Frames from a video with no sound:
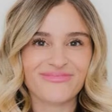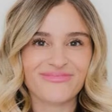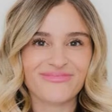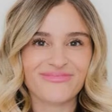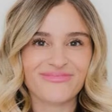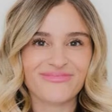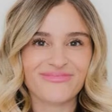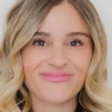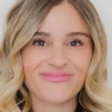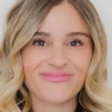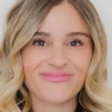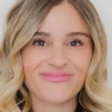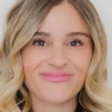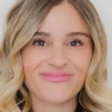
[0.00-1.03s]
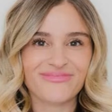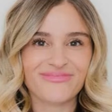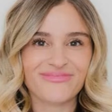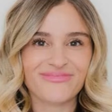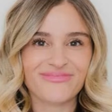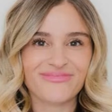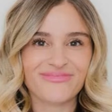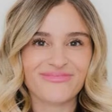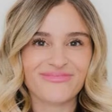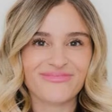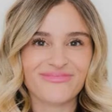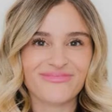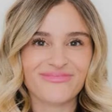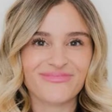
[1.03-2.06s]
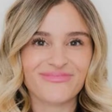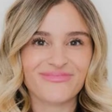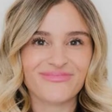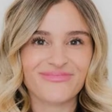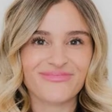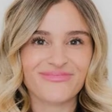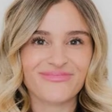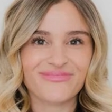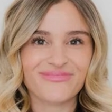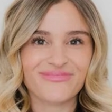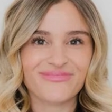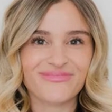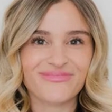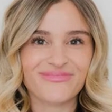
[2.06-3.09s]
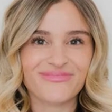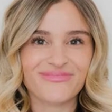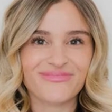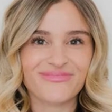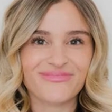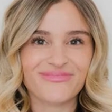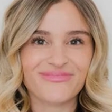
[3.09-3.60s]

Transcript: The face doesn't move, so there is nothing to read.